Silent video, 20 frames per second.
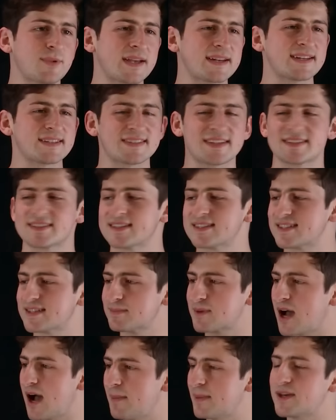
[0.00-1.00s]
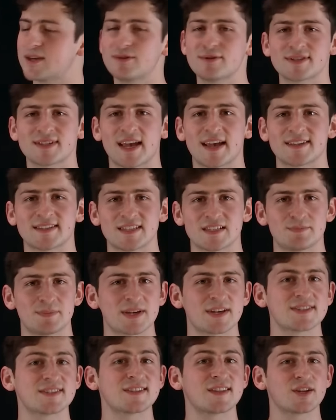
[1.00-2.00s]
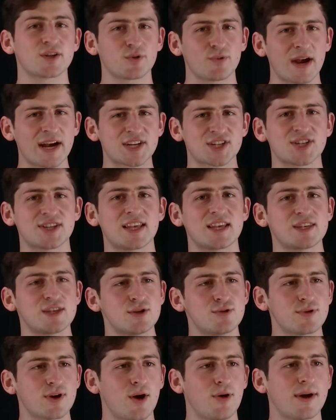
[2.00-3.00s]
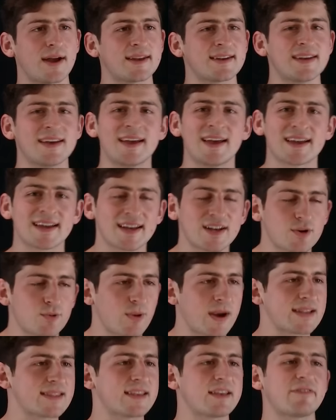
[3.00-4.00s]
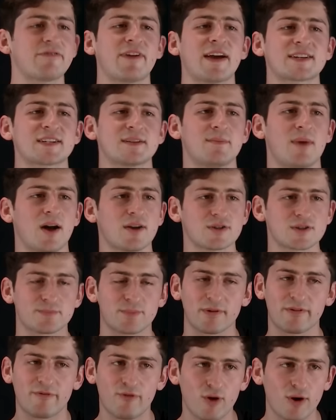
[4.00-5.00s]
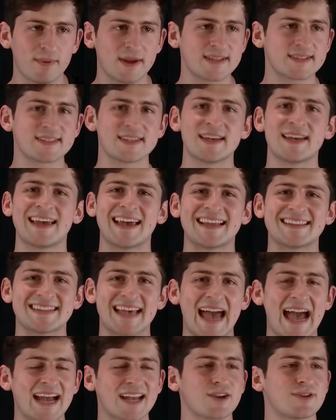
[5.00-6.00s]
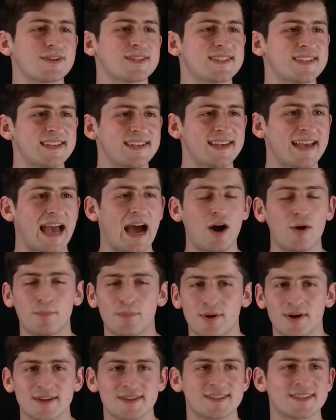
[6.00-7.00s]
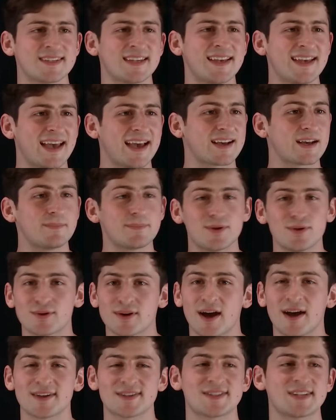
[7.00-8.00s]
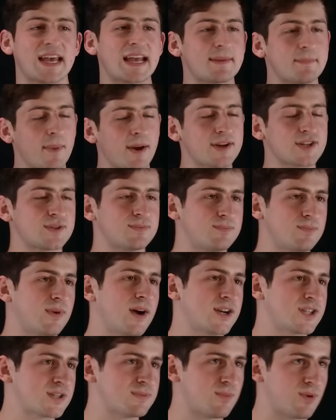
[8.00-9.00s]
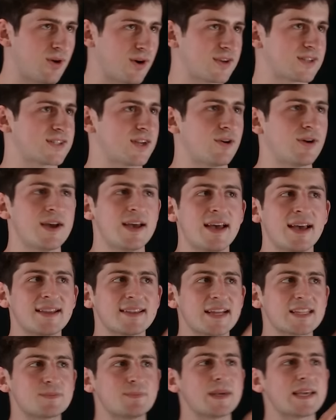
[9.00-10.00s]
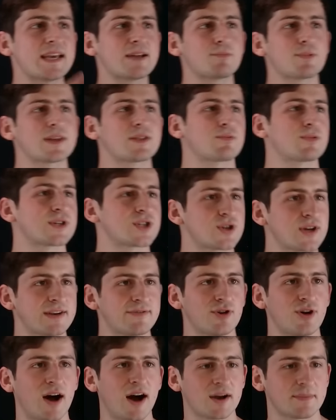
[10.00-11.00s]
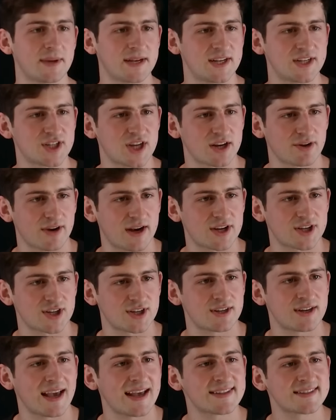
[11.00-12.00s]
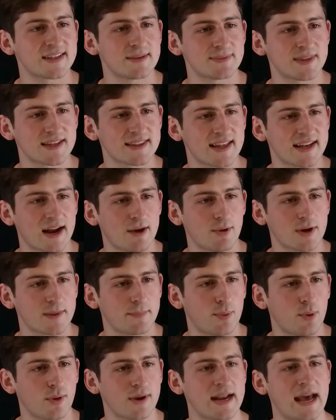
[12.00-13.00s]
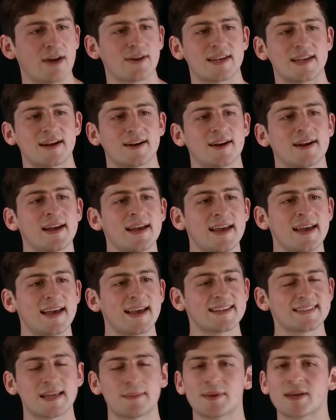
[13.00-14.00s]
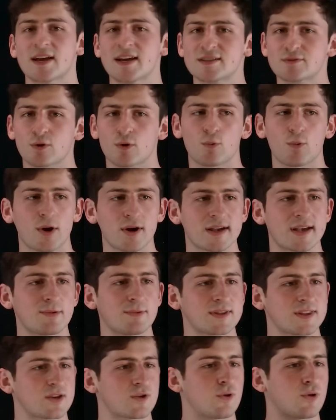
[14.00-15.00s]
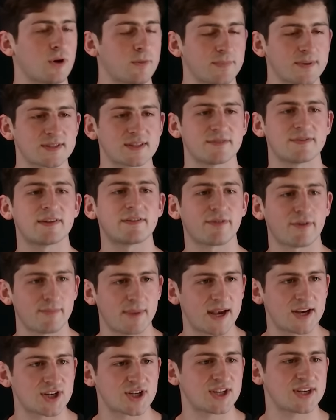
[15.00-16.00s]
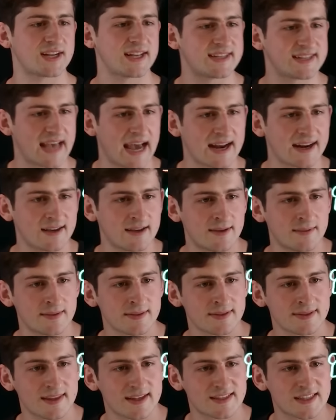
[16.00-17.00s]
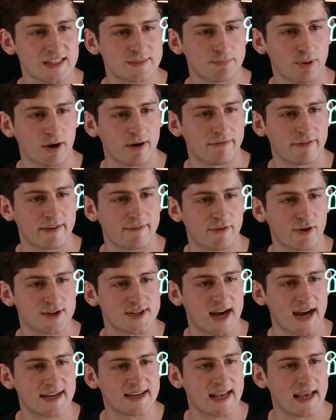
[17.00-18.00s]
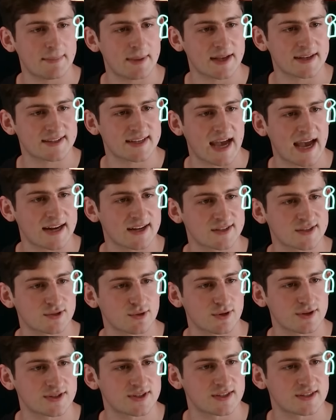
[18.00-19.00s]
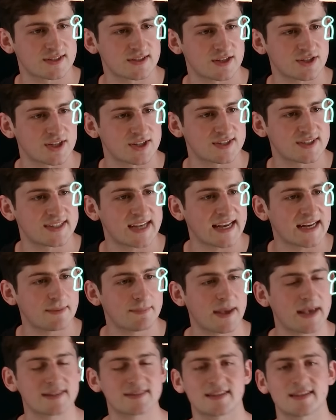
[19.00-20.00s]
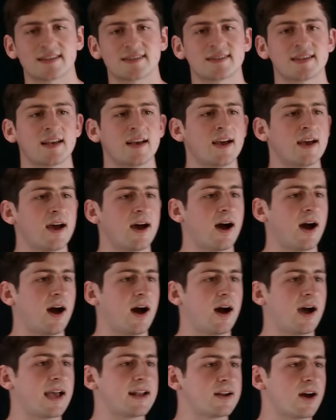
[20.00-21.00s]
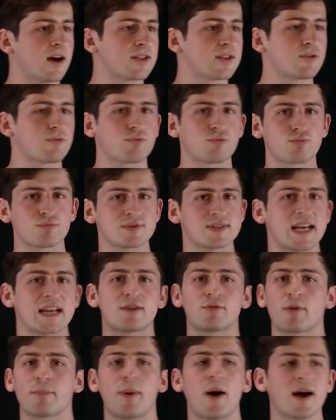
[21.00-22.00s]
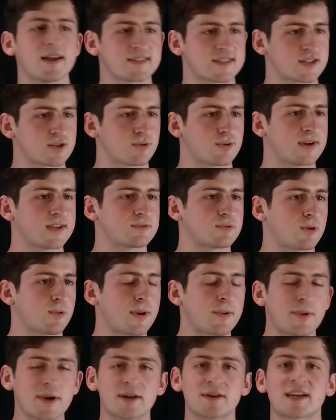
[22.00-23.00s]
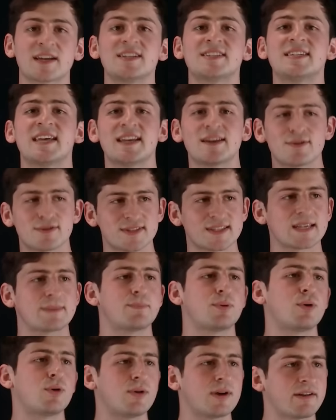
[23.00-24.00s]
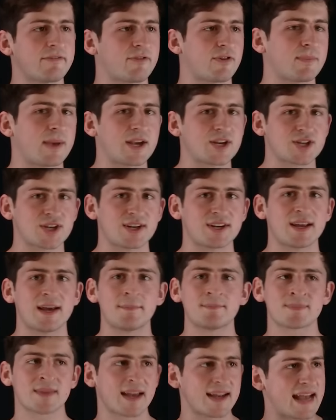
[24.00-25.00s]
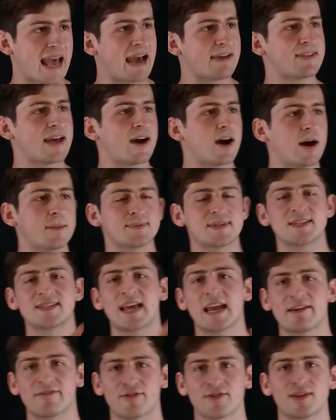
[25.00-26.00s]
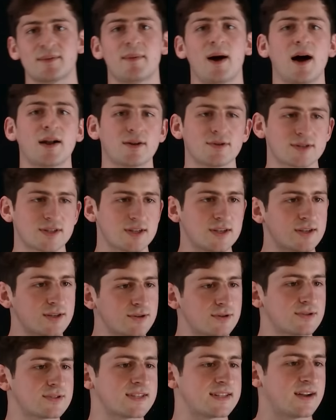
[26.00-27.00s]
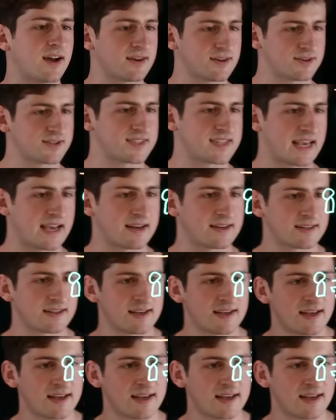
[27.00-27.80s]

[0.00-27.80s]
and weaknesses and some common use cases, because the direction that you go in can greatly affect a model's performance, its accuracy, outputs, compute costs, and much, much more. So let's begin with retrieval augmented generation. And something that I want to point out here is that because we're working with a corpus of information and data, this is perfect for dynamic data sources such as databases and other data repositories where we want to continuously pull information and have that up to date for the model to use and understand.